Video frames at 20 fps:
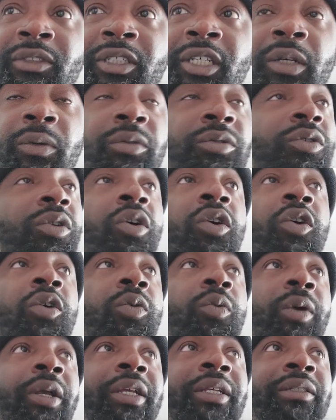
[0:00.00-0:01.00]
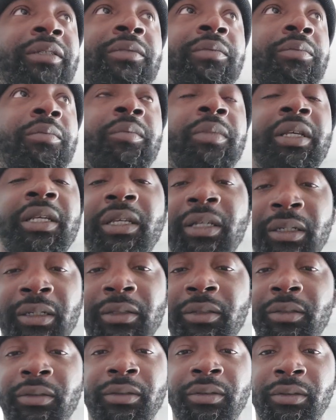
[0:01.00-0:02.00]
It was always me.
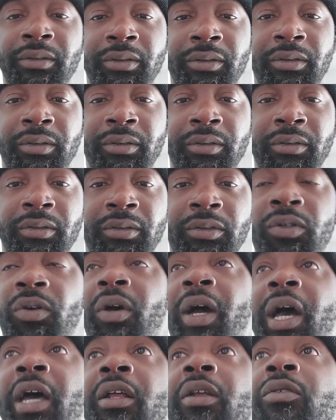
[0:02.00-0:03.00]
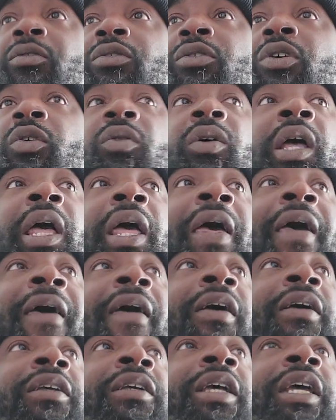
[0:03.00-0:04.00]
So
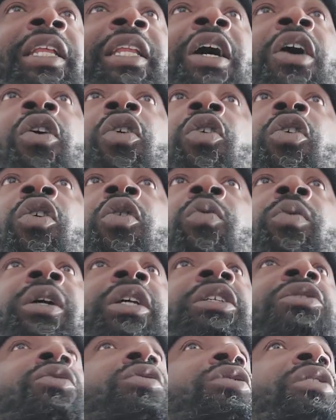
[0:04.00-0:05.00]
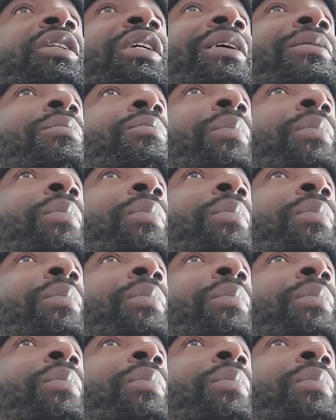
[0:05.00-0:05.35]
And I always used to get